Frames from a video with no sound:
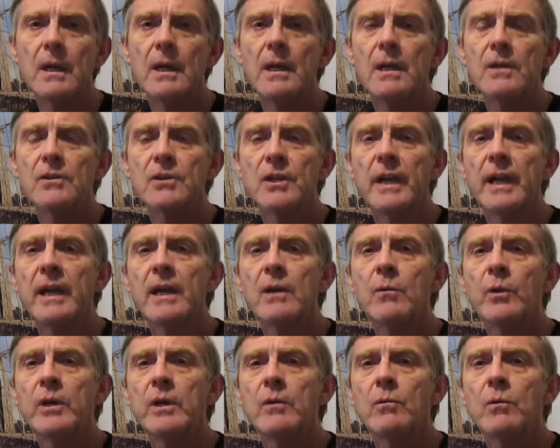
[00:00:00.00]
Today
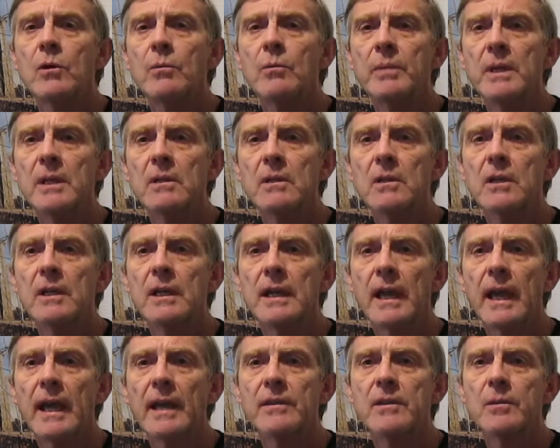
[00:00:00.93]
we will be
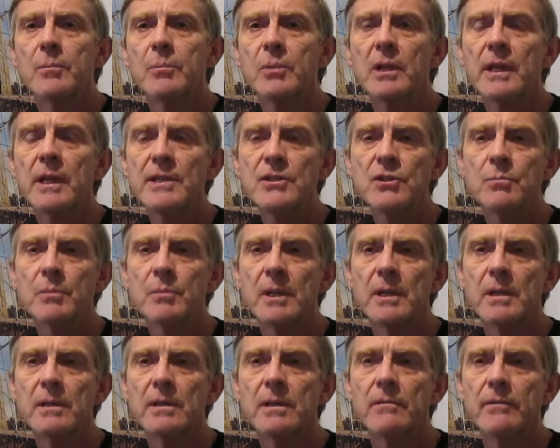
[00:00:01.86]
looking at the
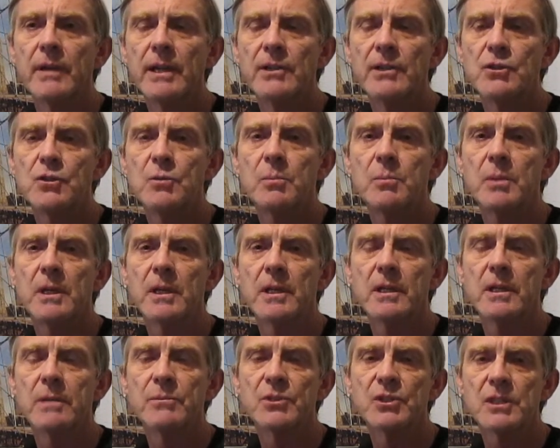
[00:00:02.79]
placement of
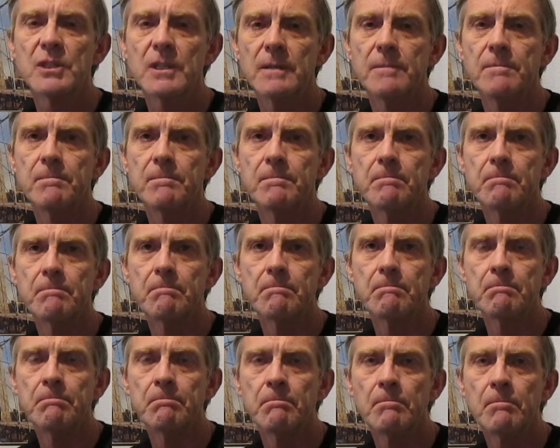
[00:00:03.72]
HPLMC.
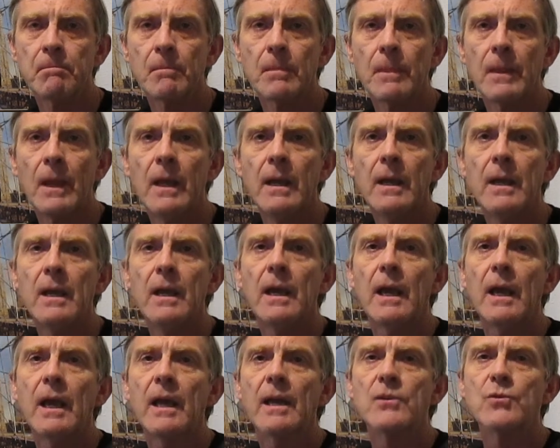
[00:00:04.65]

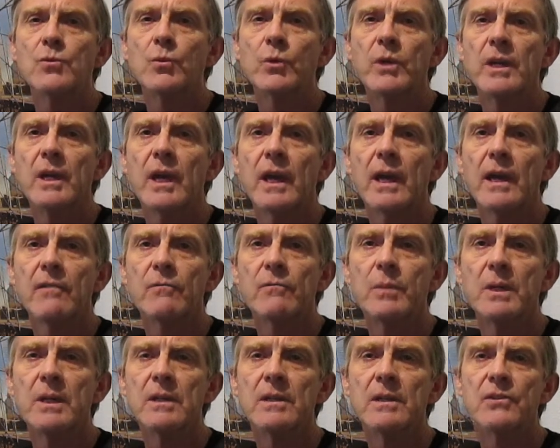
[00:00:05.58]
As we have
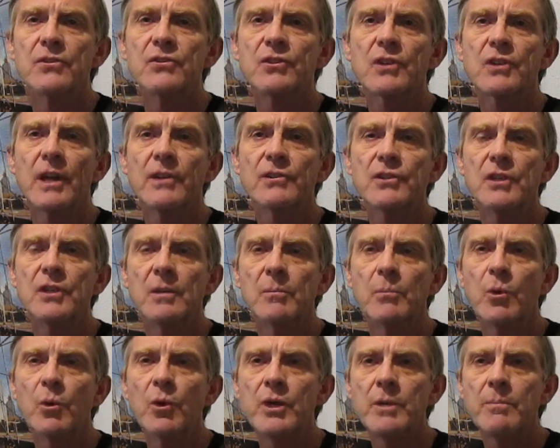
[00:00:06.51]
been discussing
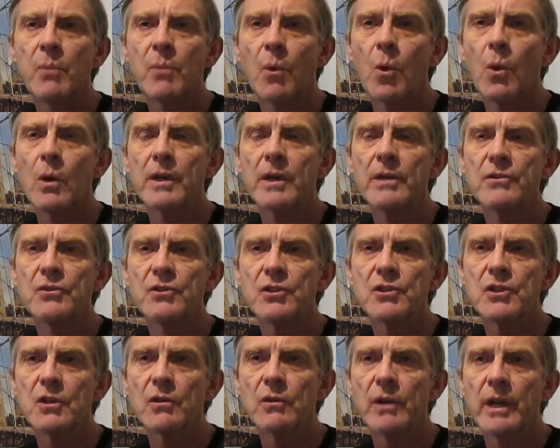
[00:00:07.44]
pre-pour
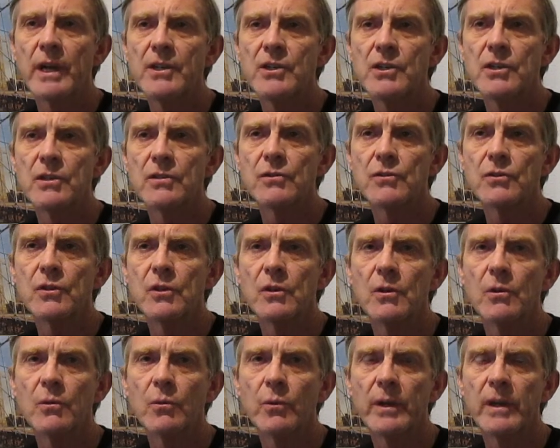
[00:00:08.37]
considerations,
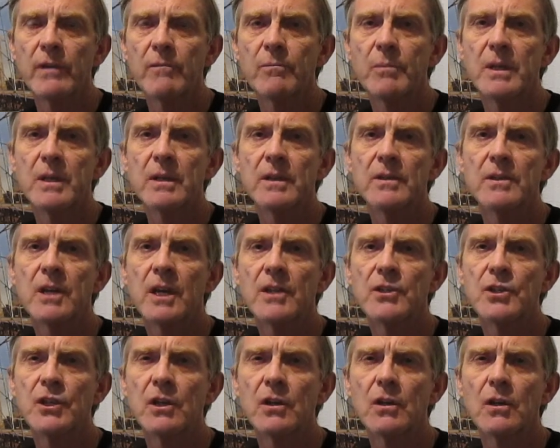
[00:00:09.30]
we have been
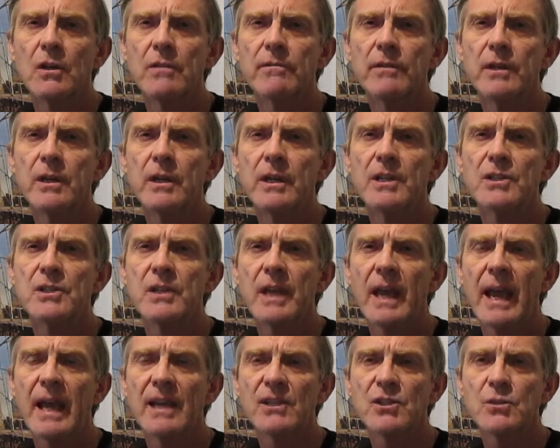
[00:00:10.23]
touching on various
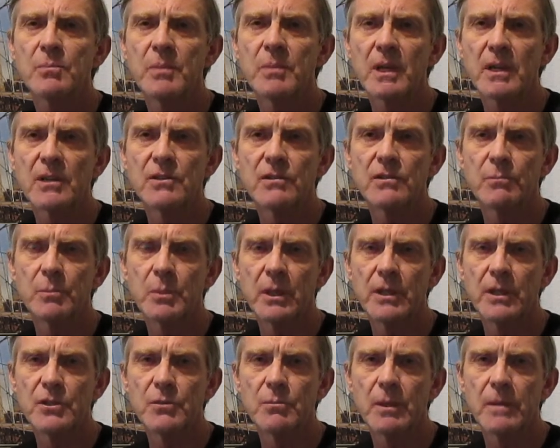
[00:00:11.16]
aspects of
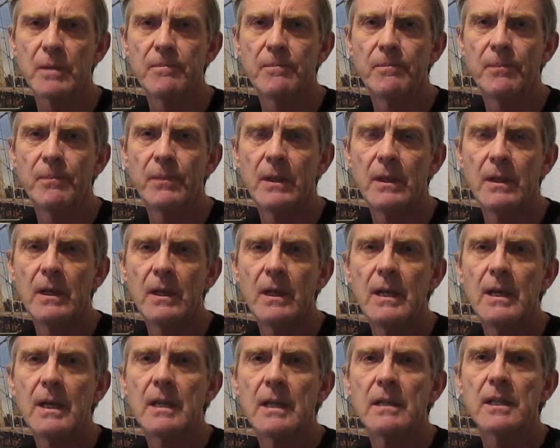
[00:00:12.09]
placement.
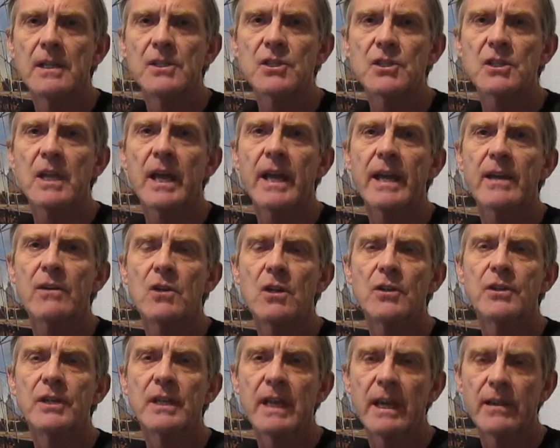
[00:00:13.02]
Let's tie it all
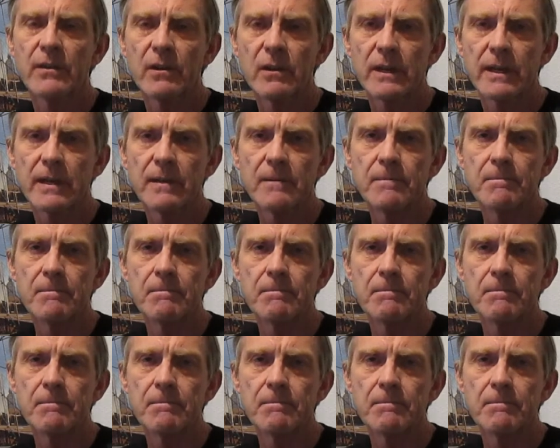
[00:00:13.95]
together now.